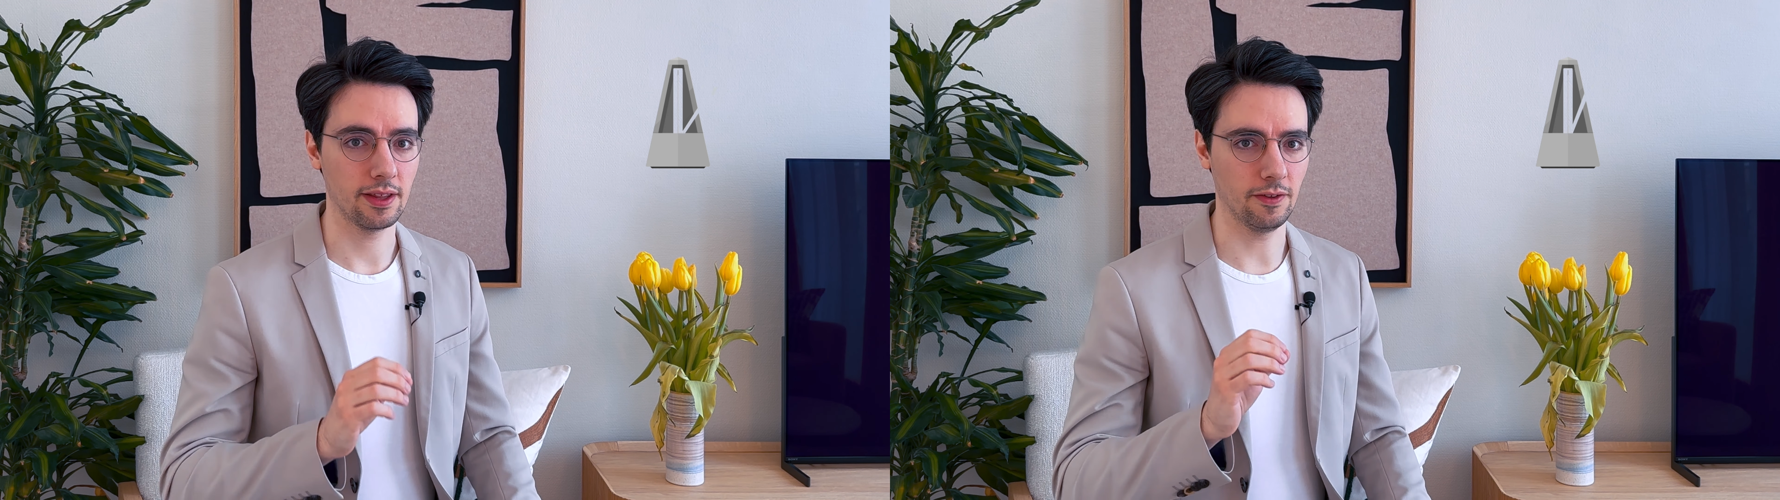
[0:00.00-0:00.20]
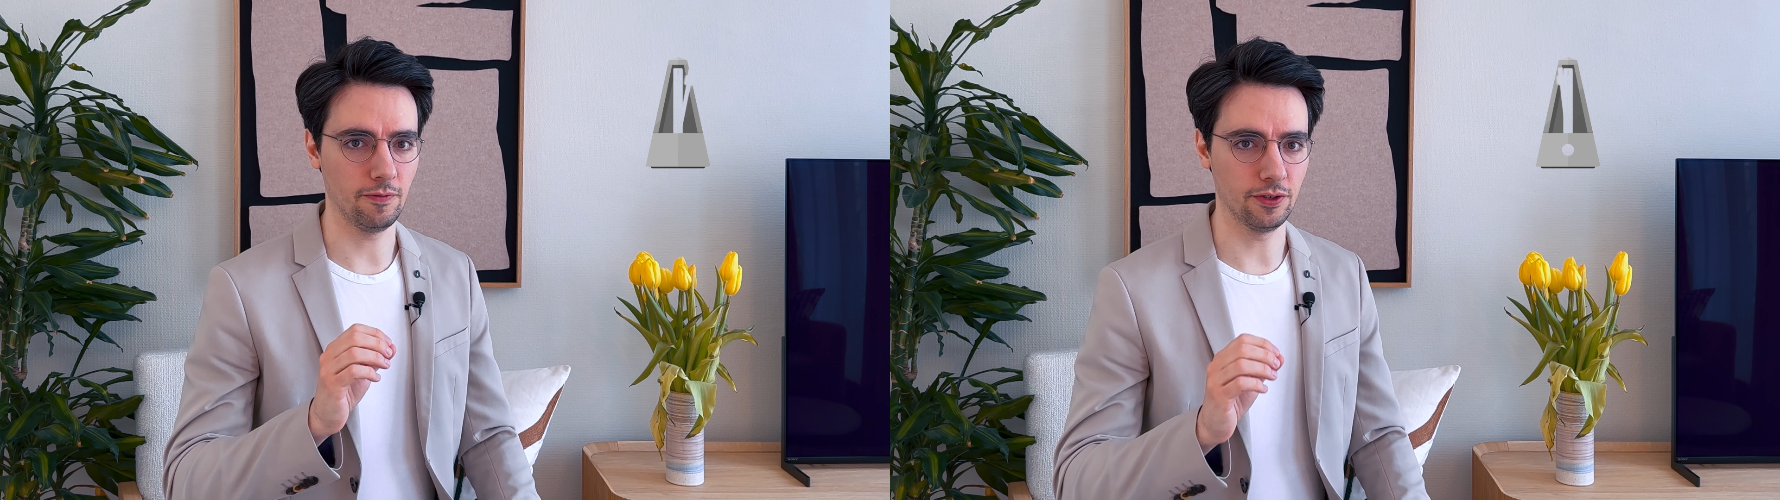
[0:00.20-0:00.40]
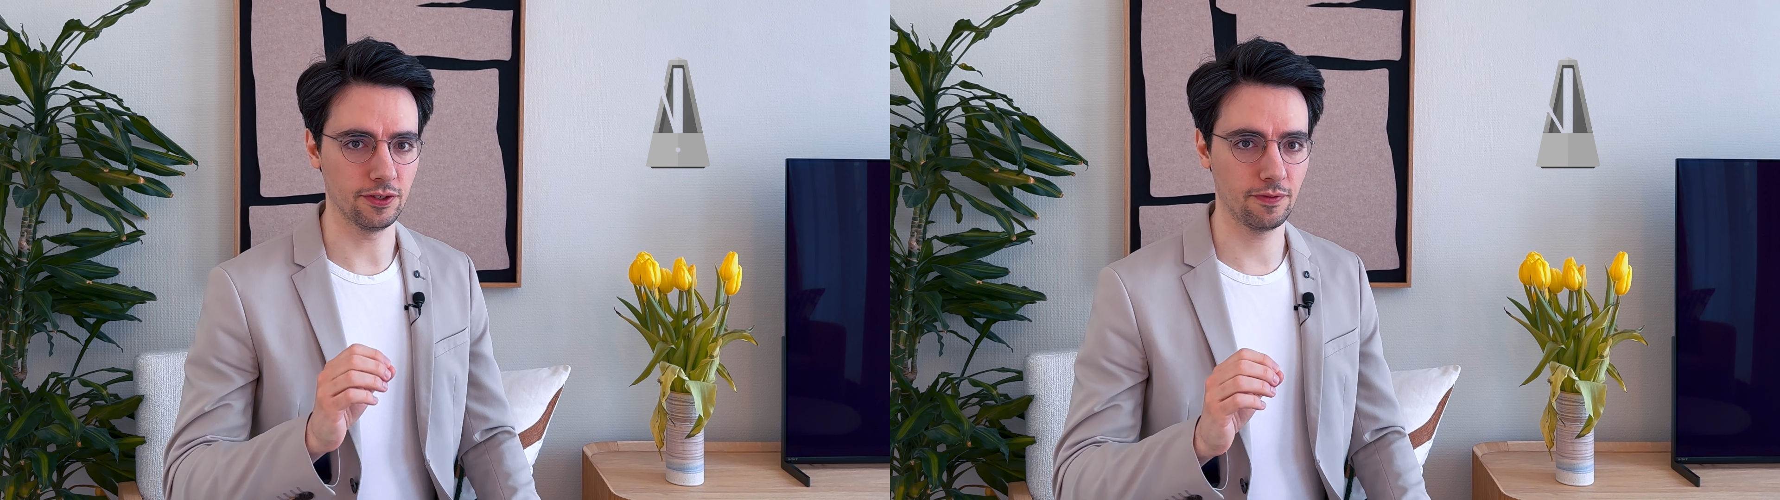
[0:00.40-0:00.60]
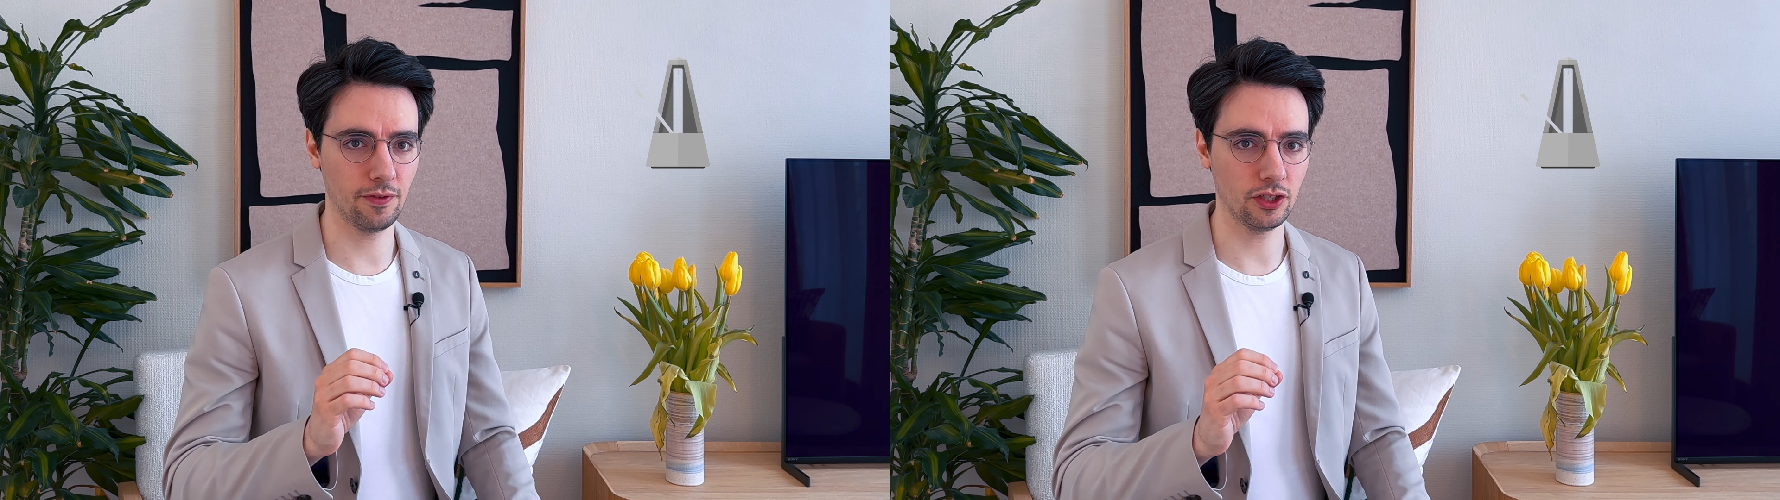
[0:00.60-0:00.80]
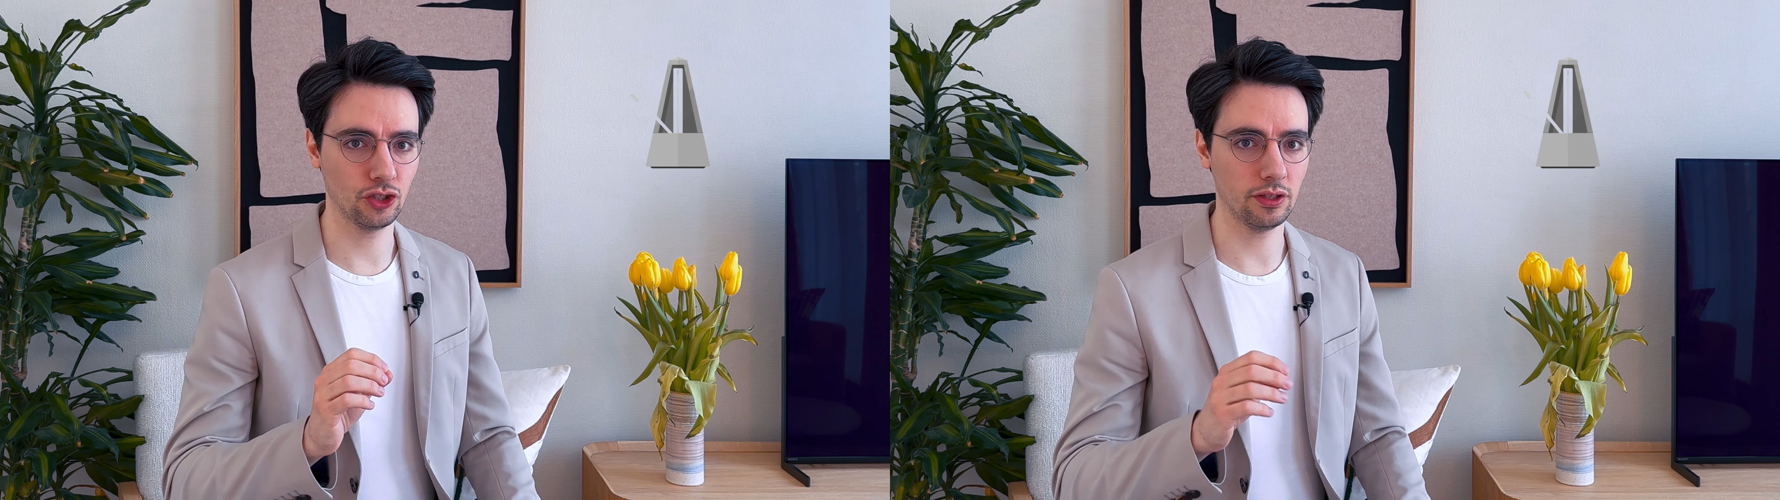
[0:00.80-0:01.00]
The first
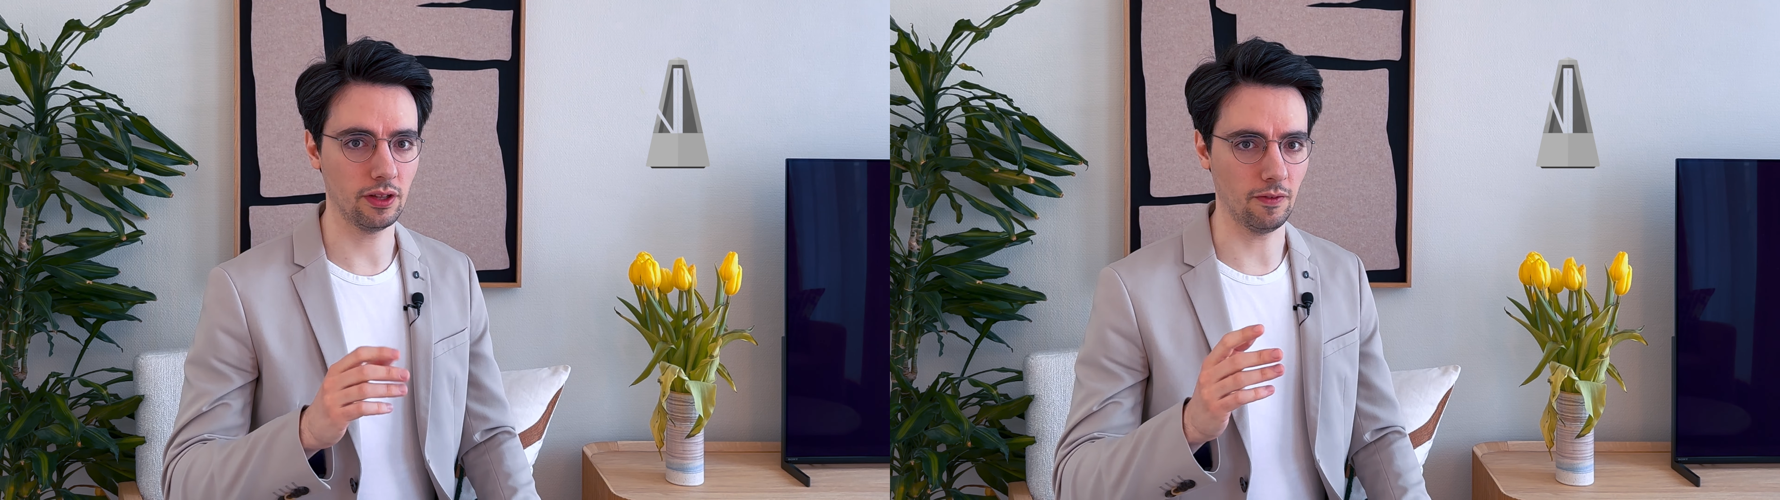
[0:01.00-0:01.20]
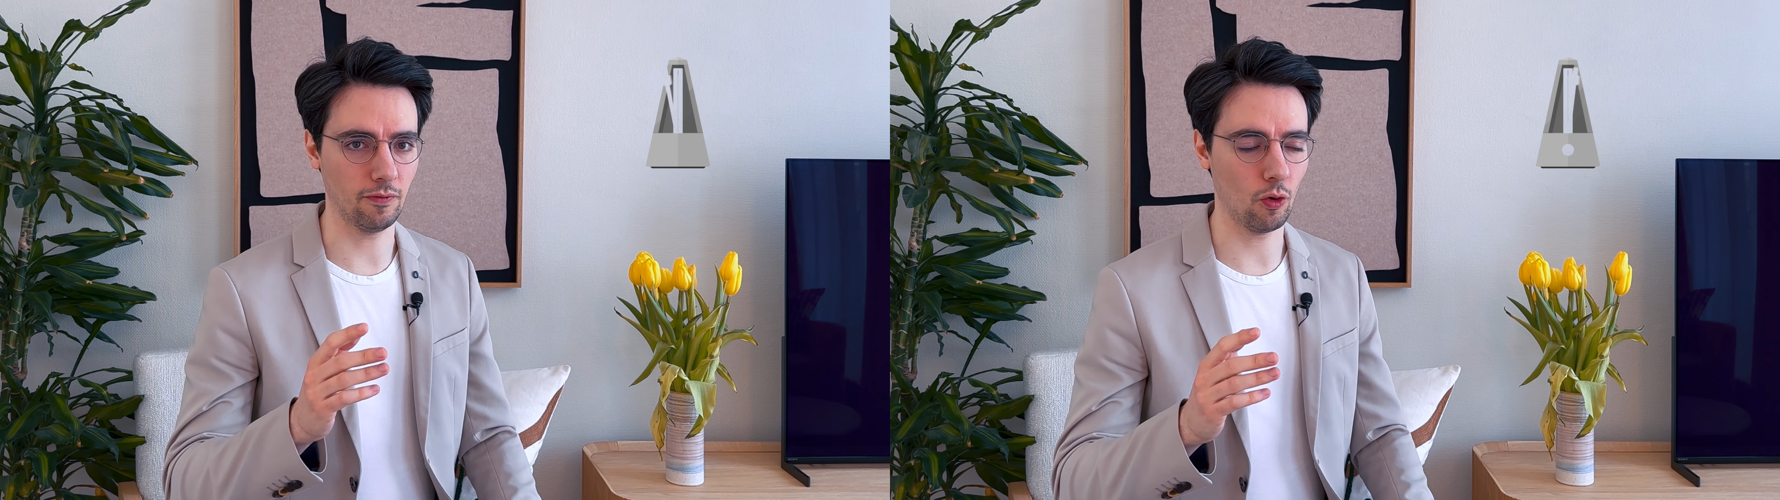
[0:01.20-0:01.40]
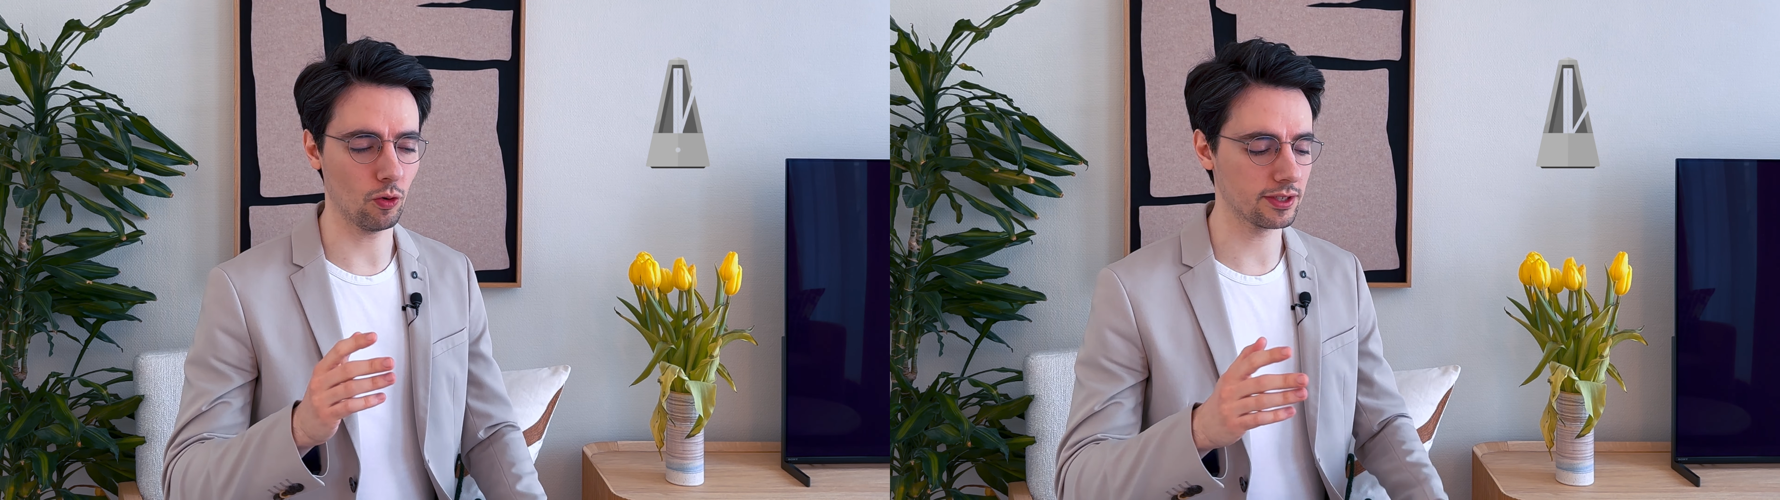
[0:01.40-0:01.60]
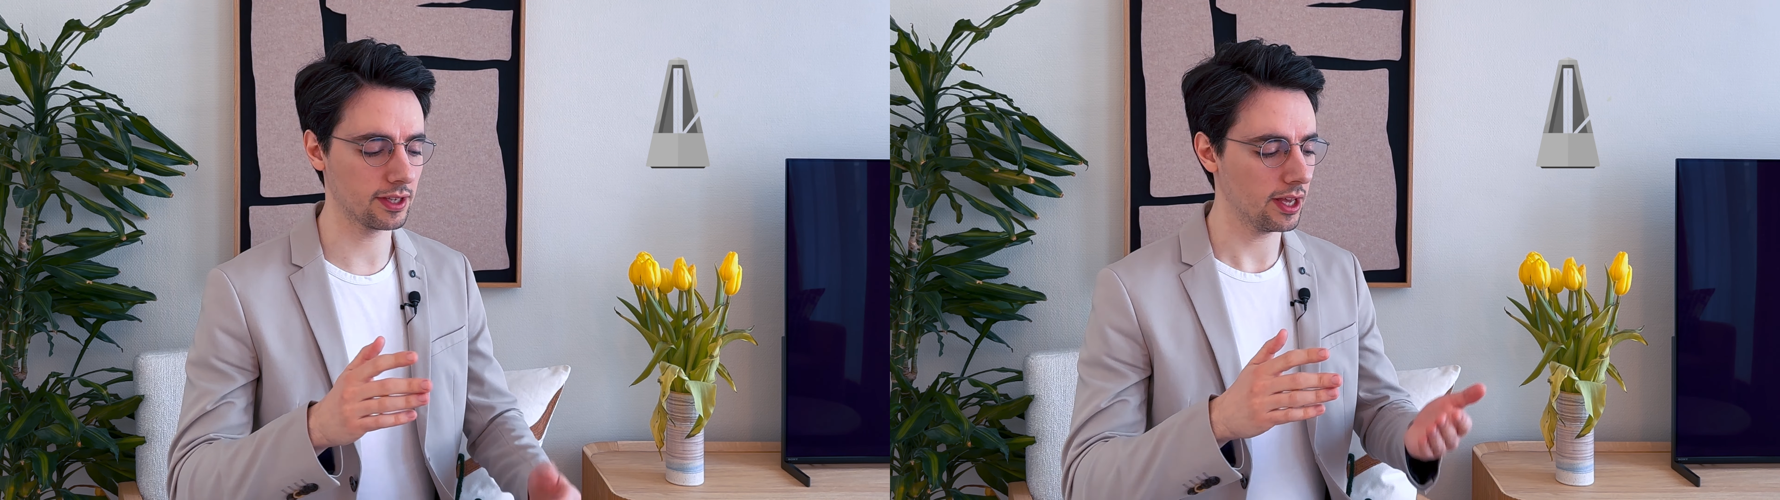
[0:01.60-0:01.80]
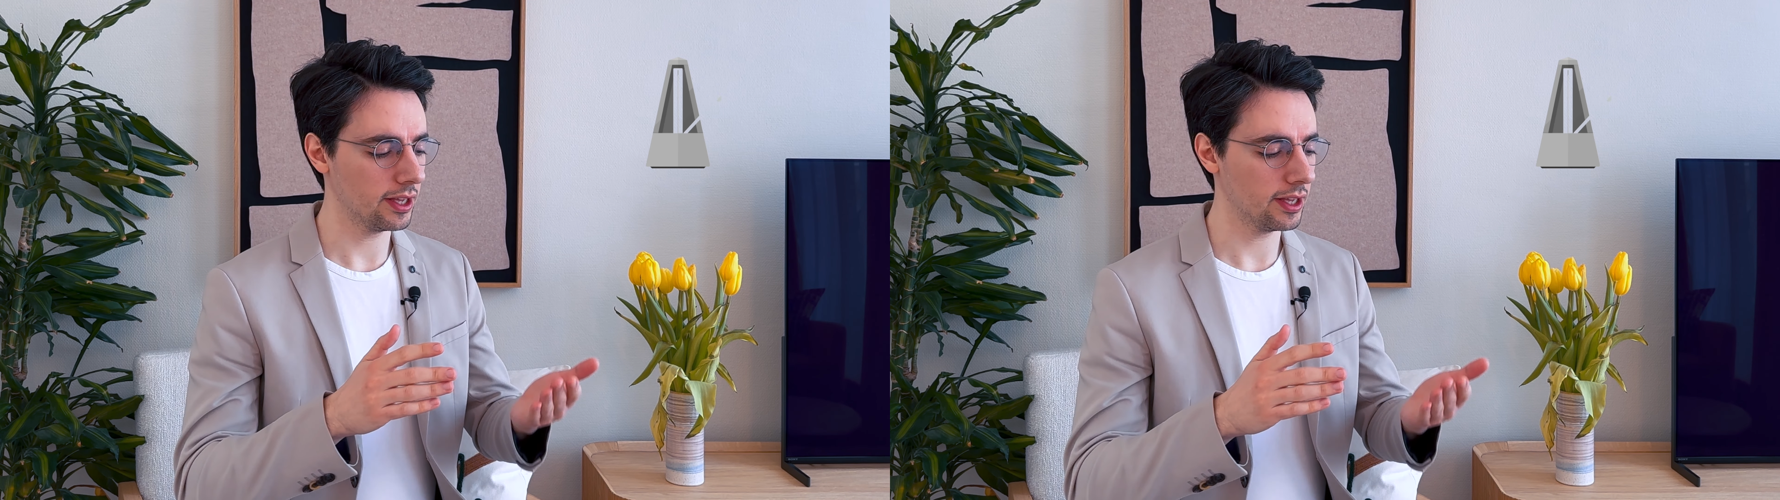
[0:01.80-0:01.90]
function, of course,